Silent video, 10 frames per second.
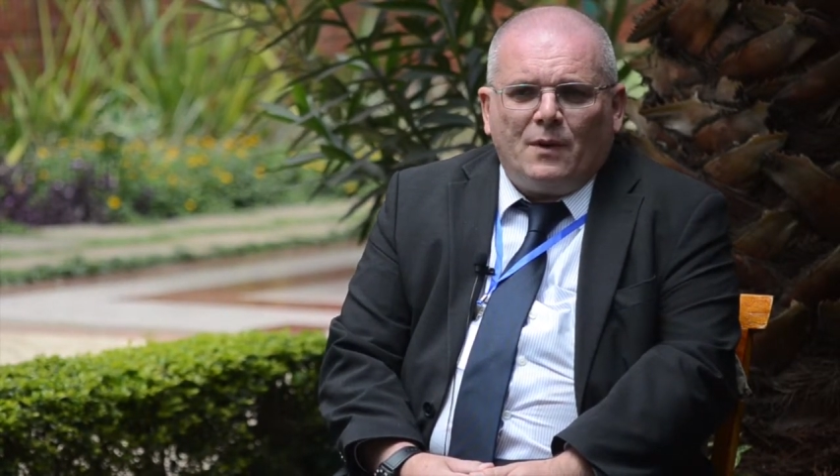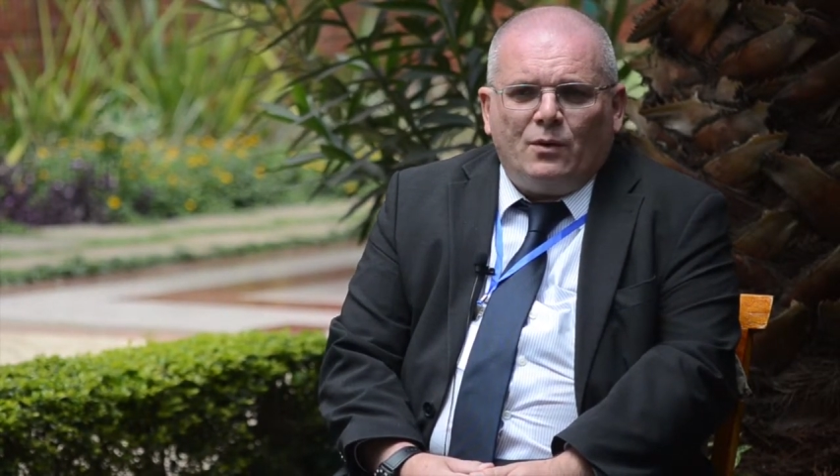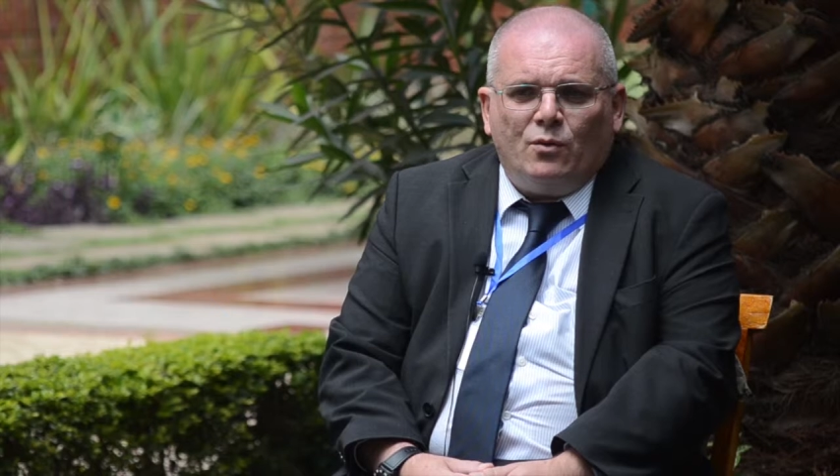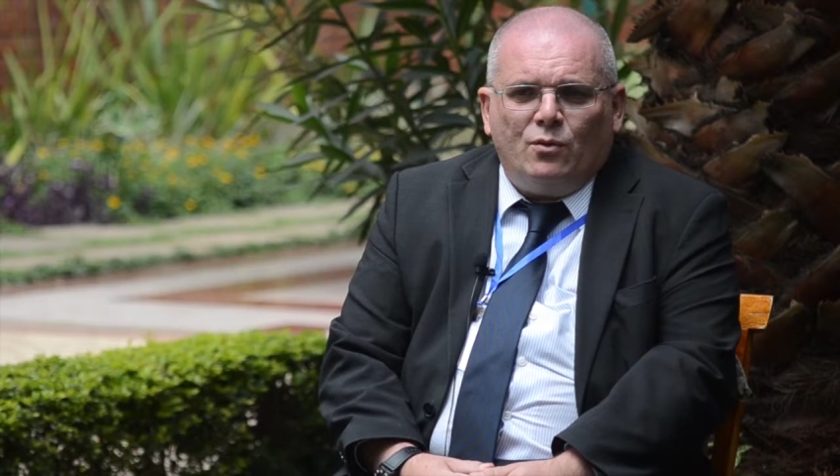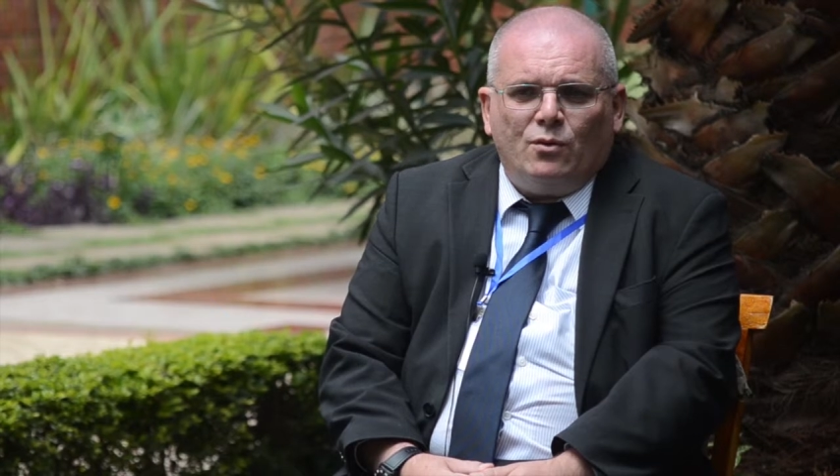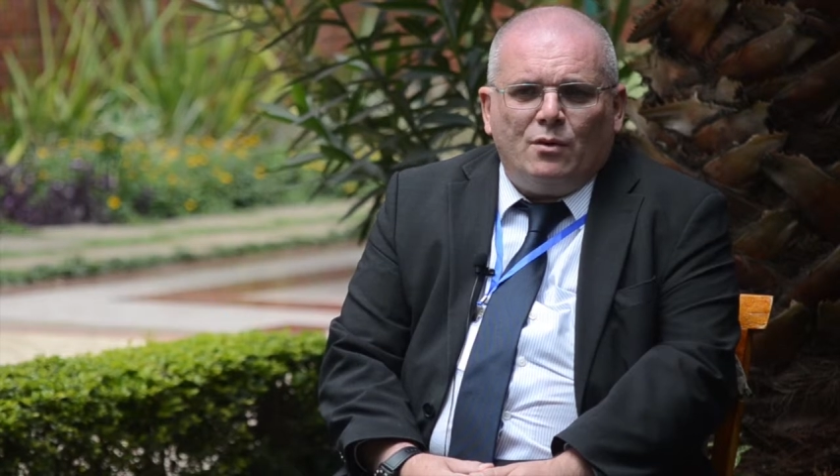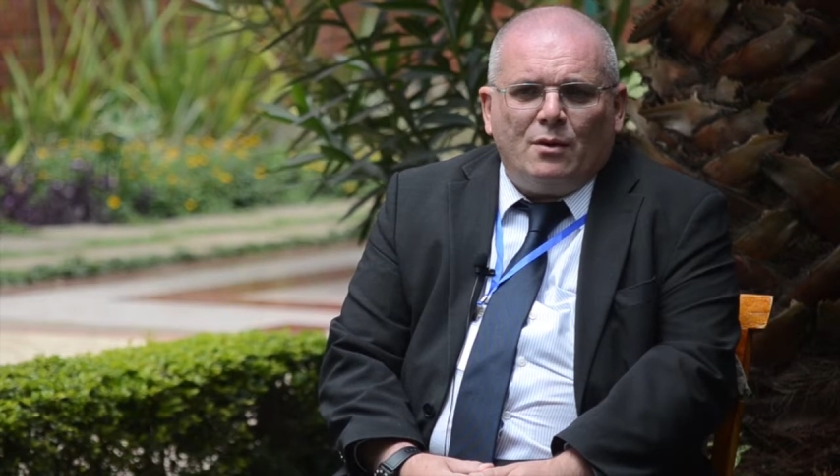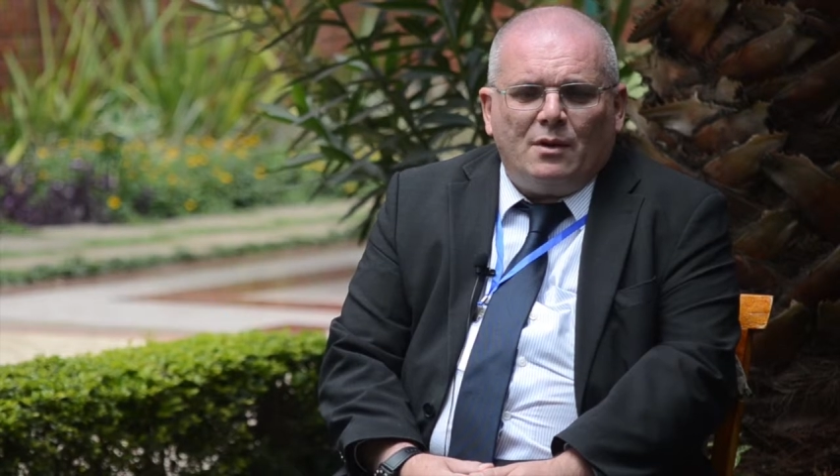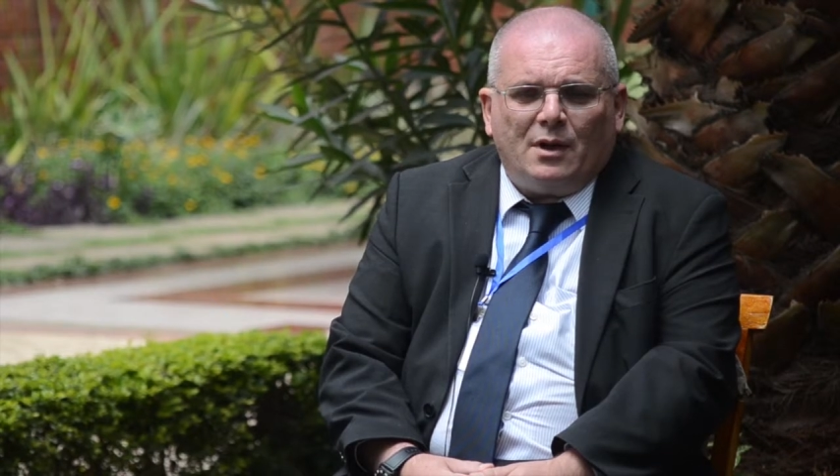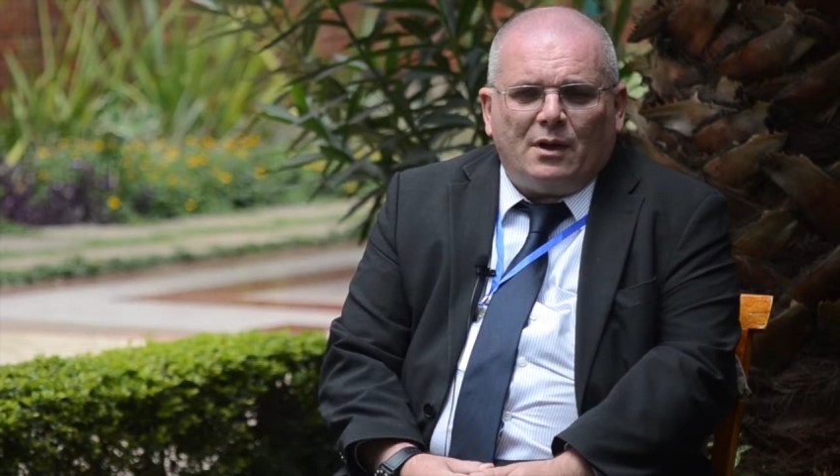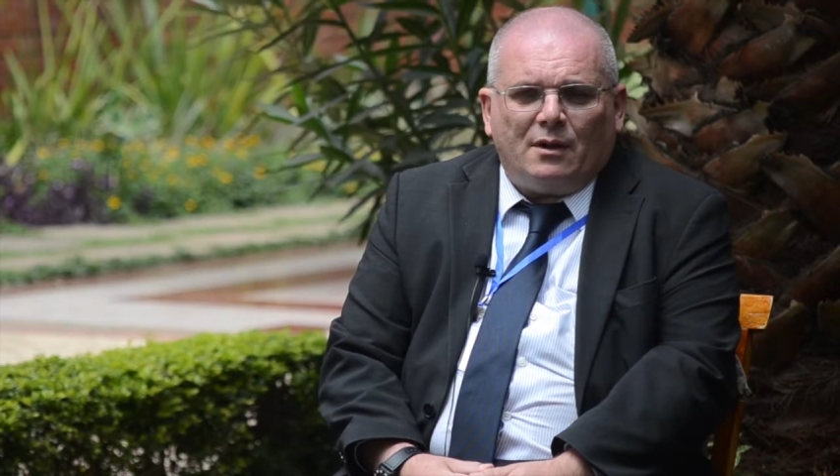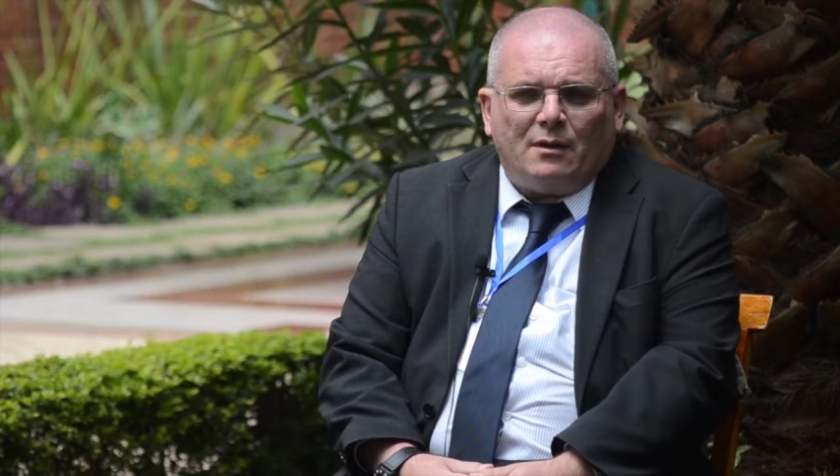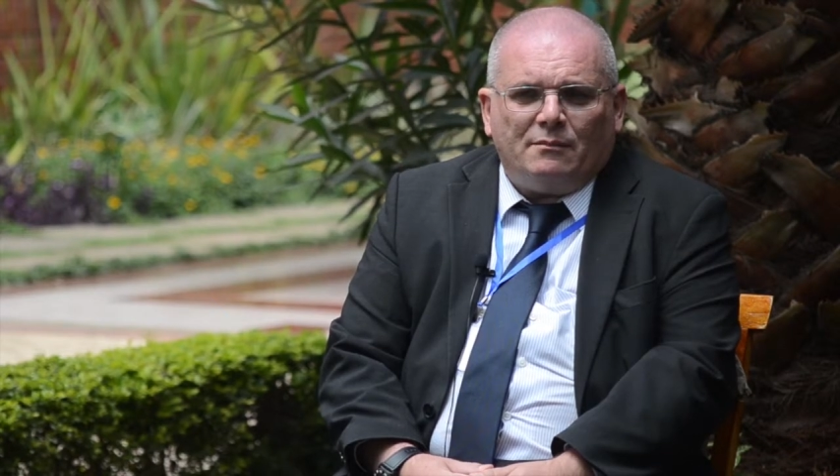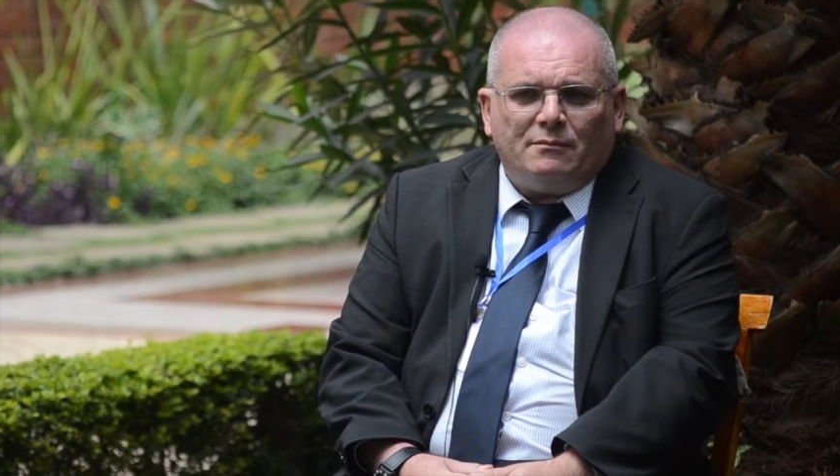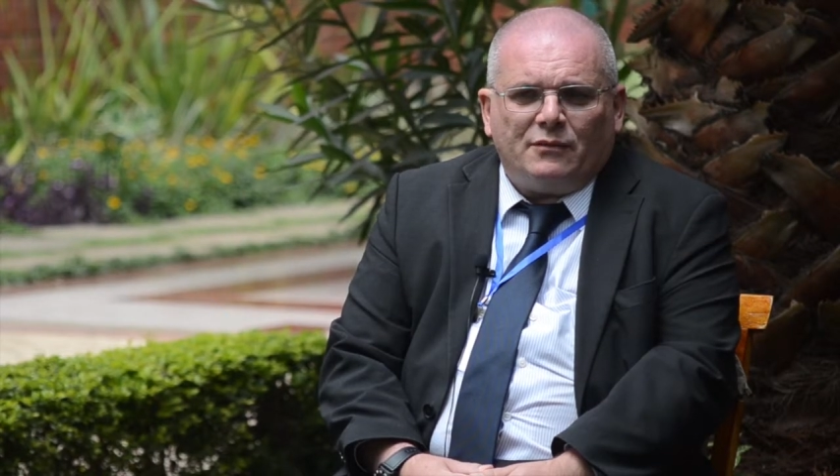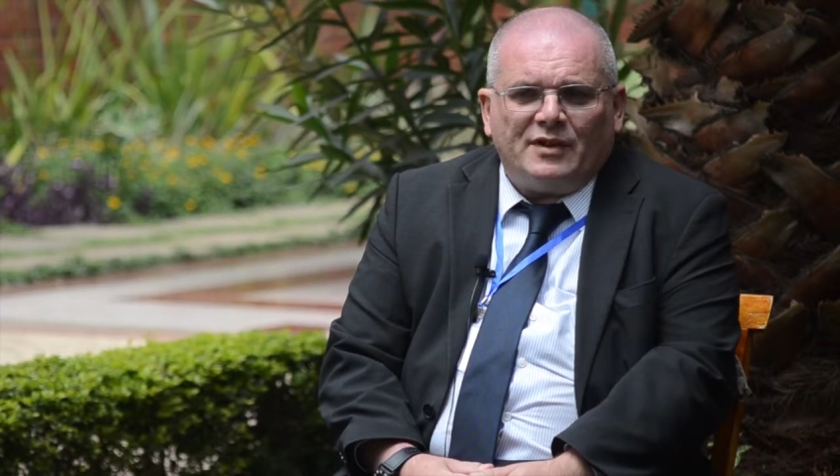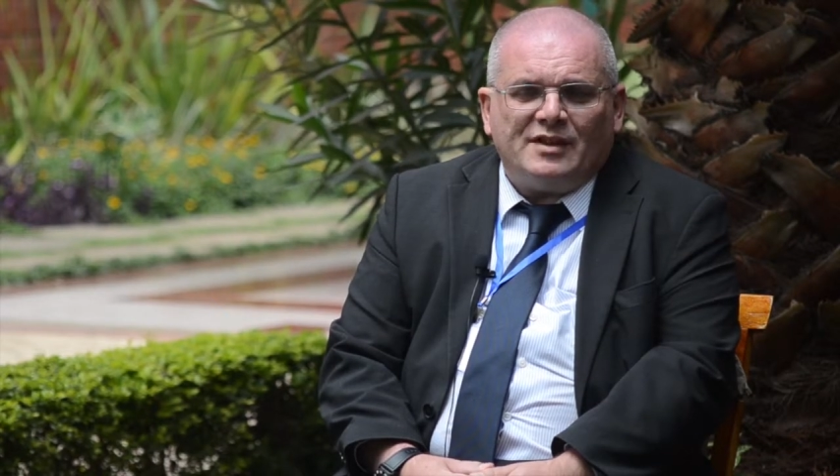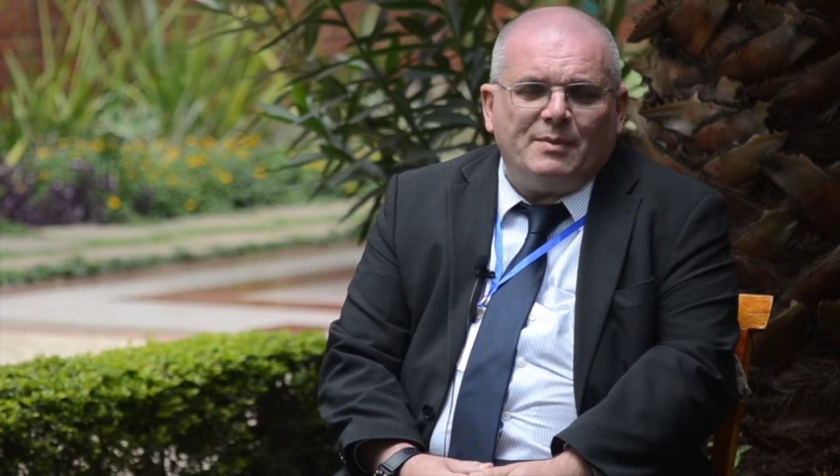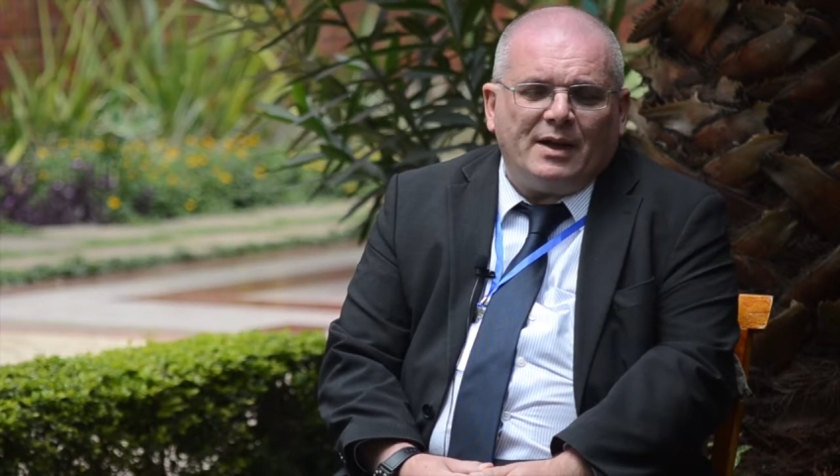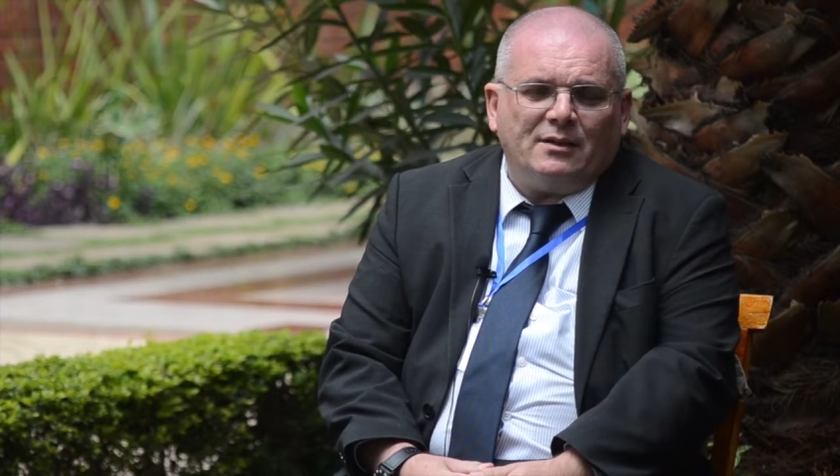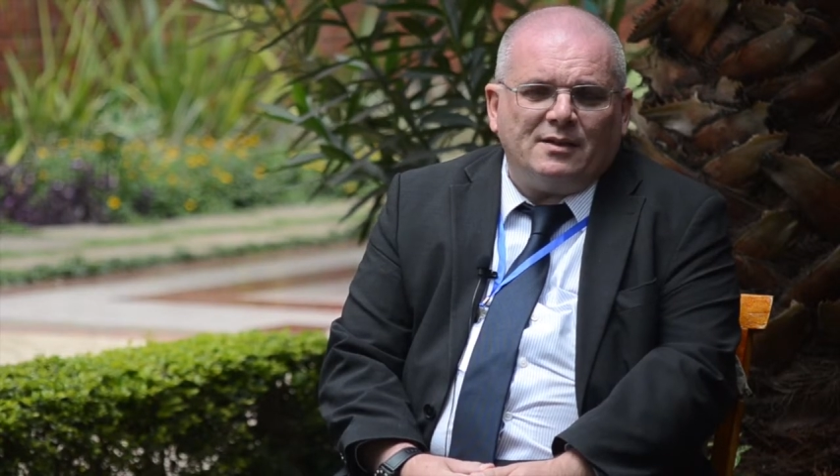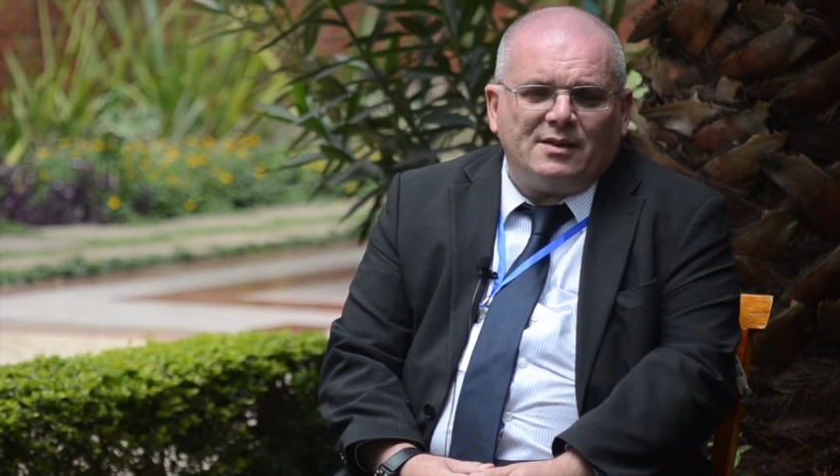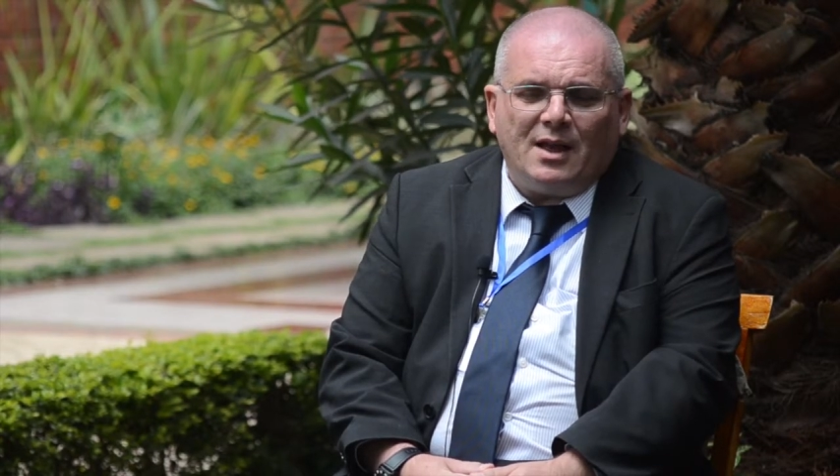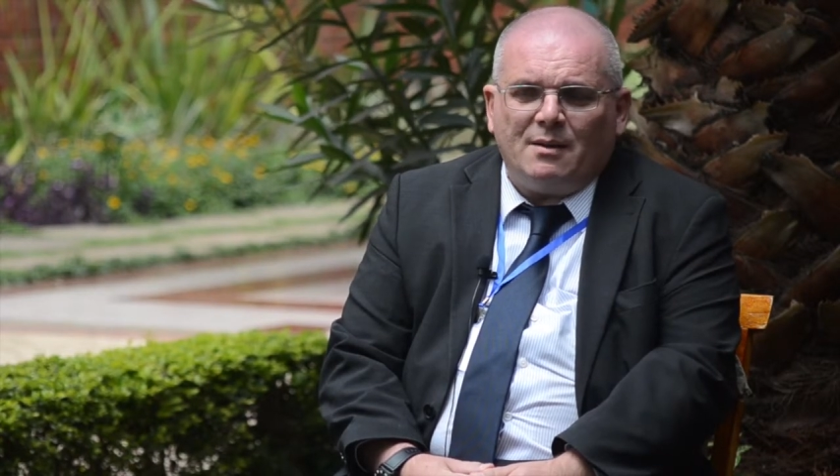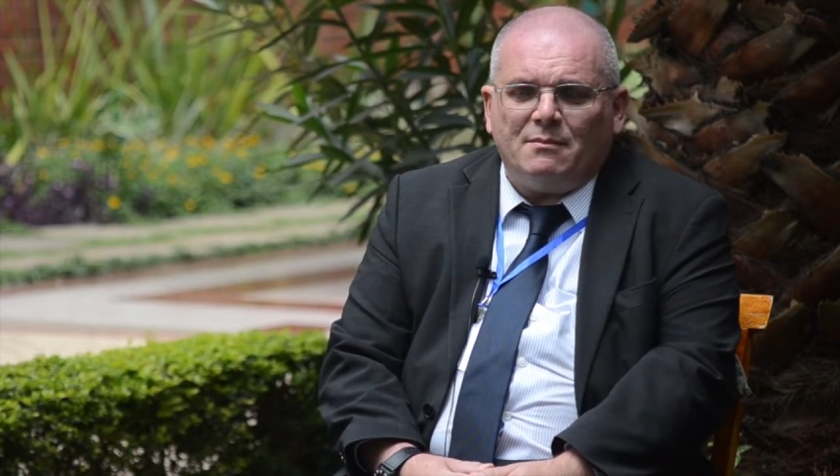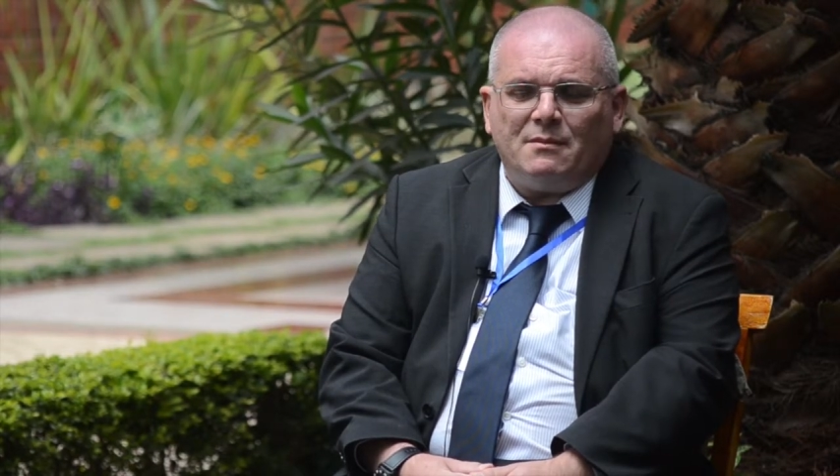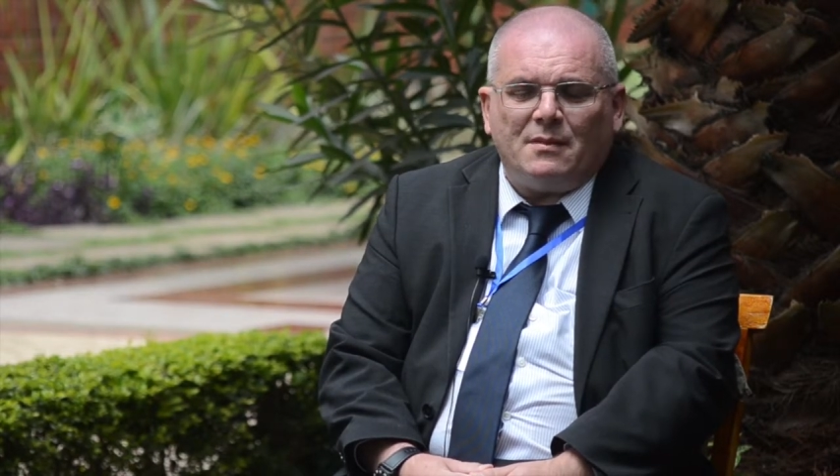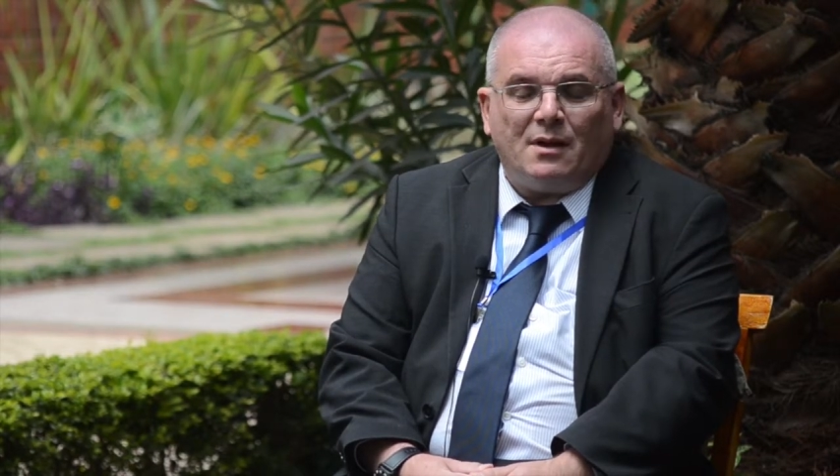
who respect the same